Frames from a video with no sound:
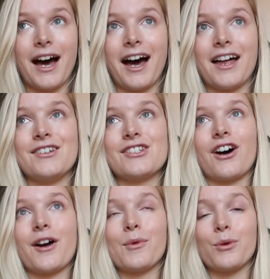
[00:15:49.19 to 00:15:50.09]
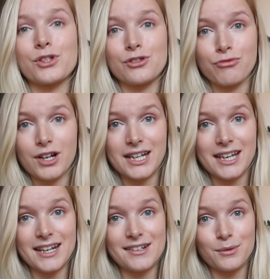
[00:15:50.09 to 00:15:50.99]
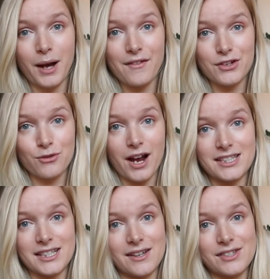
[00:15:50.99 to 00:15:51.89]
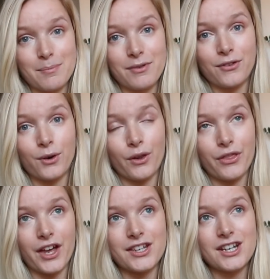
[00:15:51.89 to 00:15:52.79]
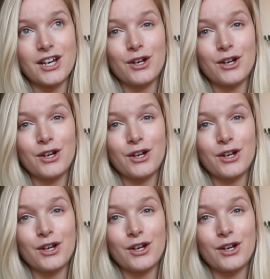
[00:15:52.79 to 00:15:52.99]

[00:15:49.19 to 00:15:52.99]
and I'm also really keen to have a dress, as I've said before, that